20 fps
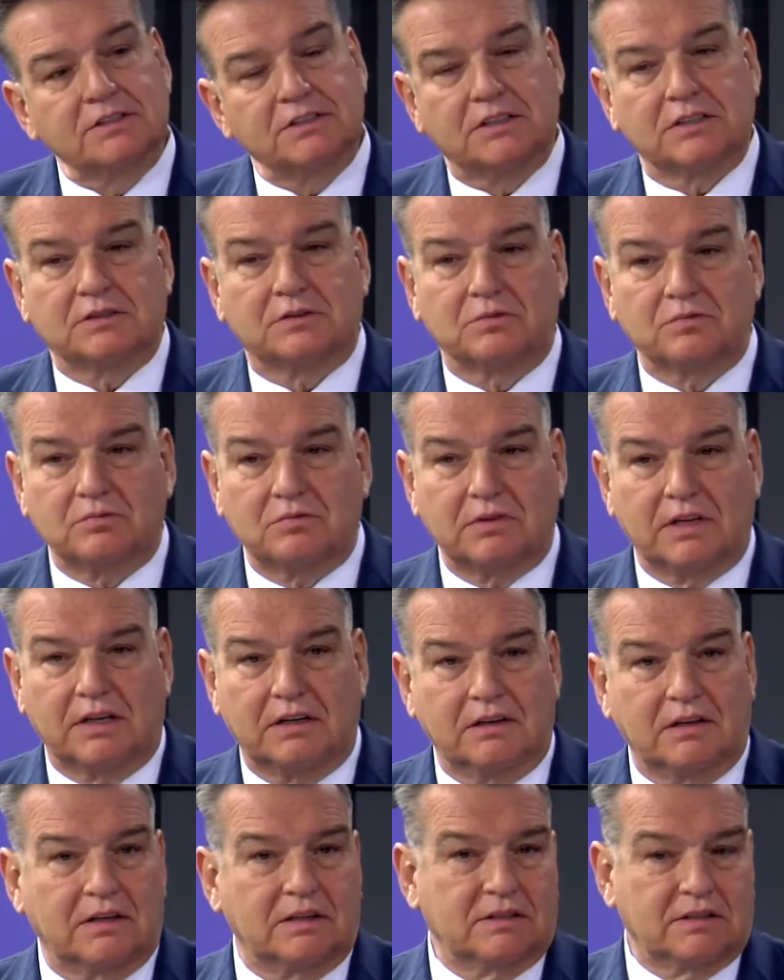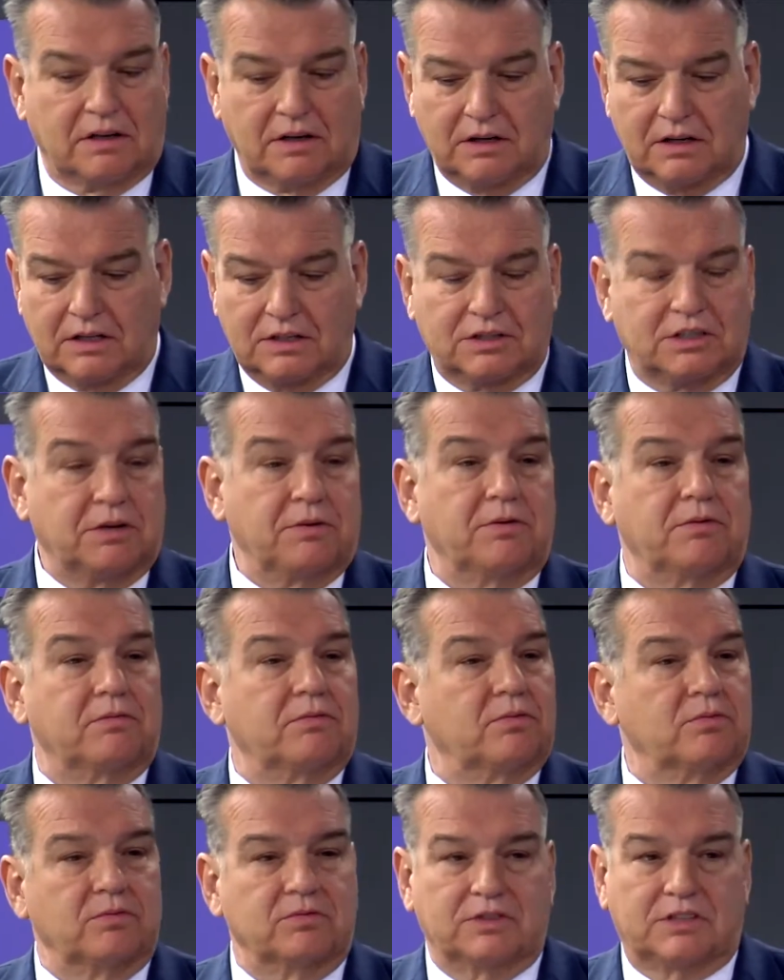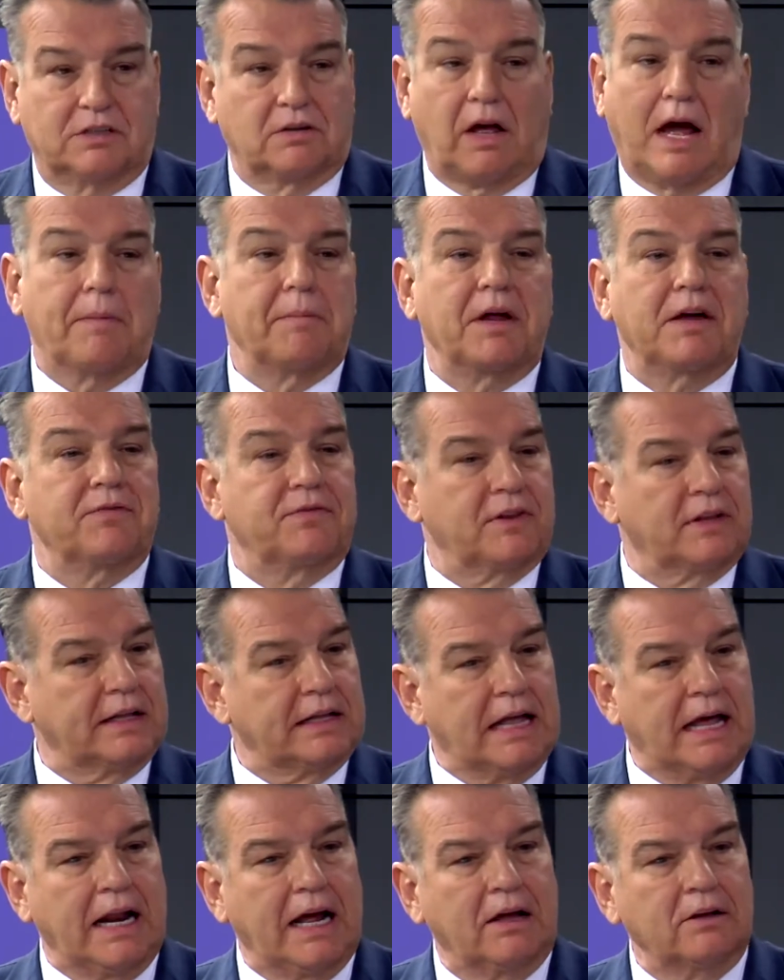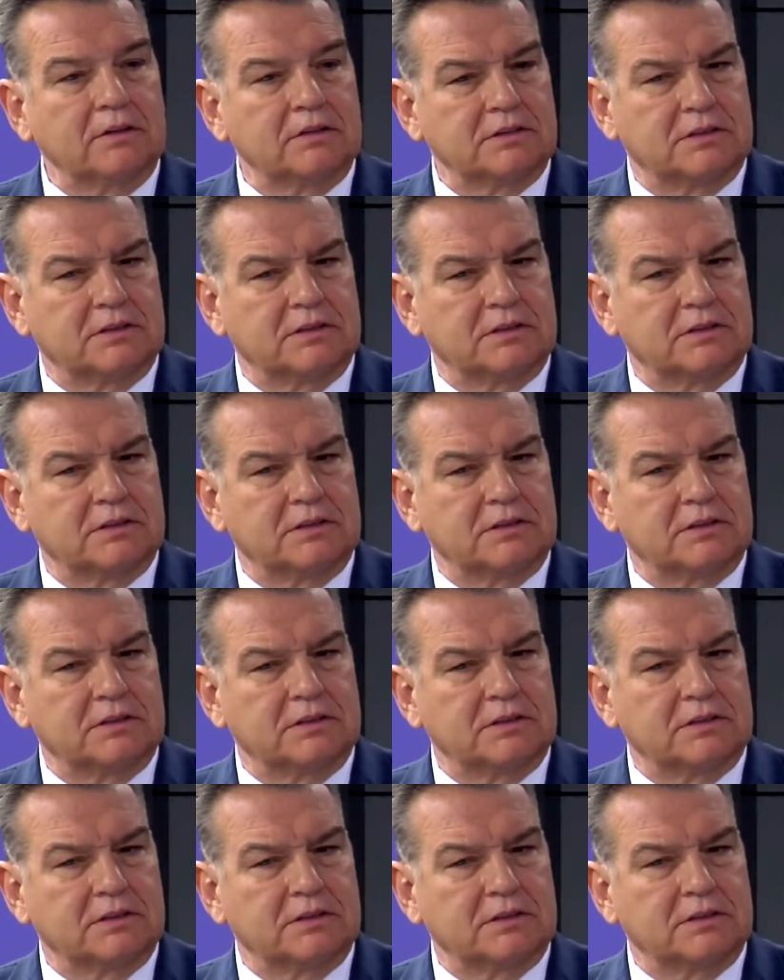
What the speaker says: She says, "I'm not filling that out."